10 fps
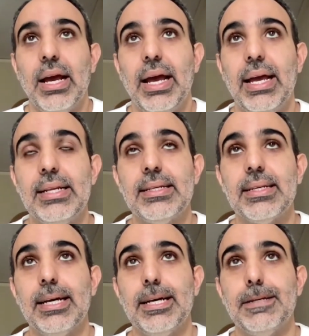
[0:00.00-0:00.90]
And
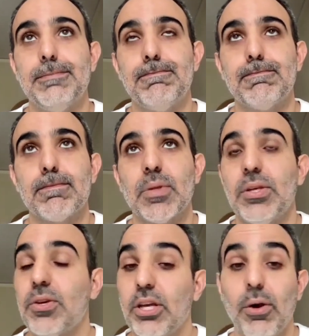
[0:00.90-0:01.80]

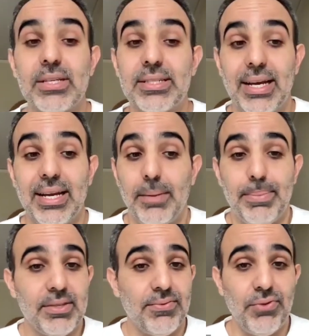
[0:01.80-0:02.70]
you can go and sign
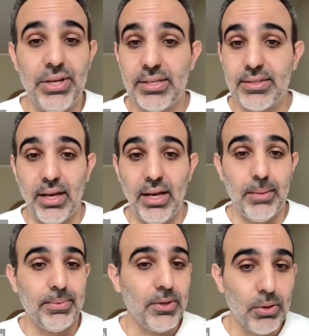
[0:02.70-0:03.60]
up. It's free to sign
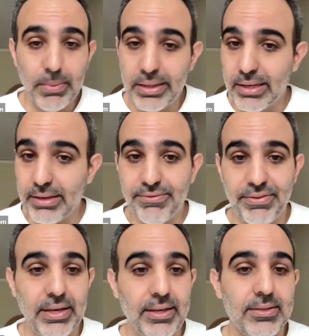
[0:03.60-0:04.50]
up, no monthly
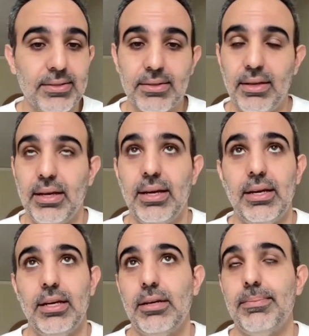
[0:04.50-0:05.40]
fees.
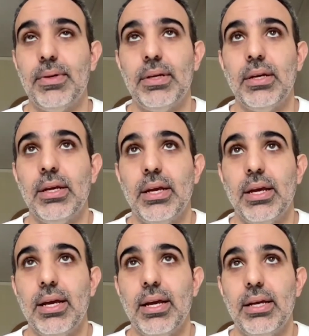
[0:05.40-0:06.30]

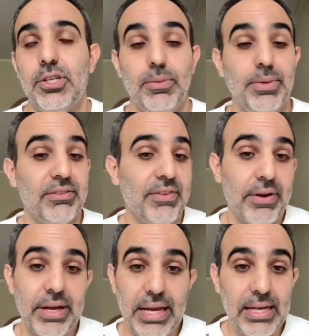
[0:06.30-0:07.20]
It should be a
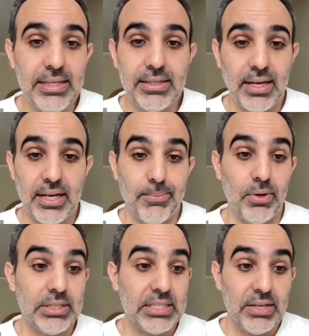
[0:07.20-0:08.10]
very easy sign-up
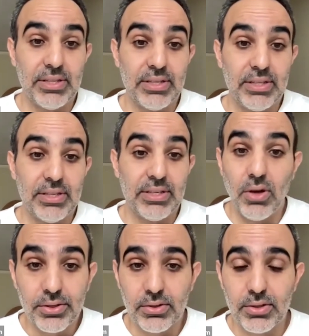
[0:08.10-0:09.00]
process. If it's
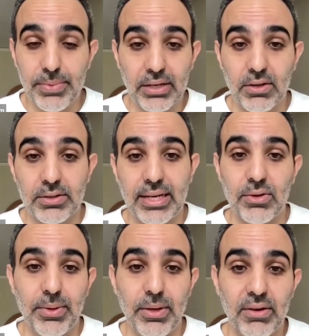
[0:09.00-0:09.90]
not, you can also be in
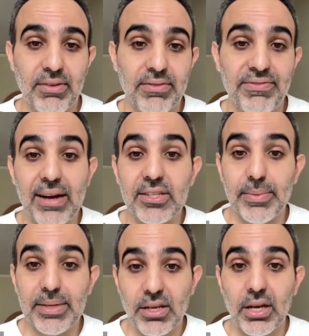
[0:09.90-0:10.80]
contact with me at
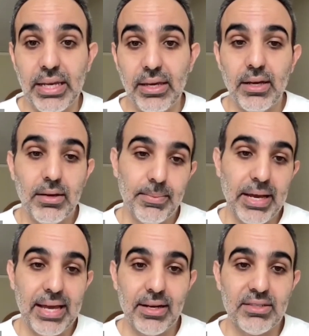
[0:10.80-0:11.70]
Farzam Ehsani. My
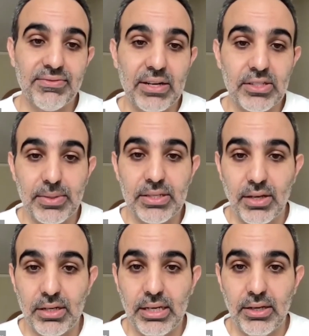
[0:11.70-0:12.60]
handle is Farzam
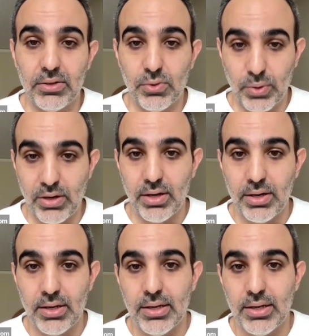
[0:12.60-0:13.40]
Ehsani on Twitter.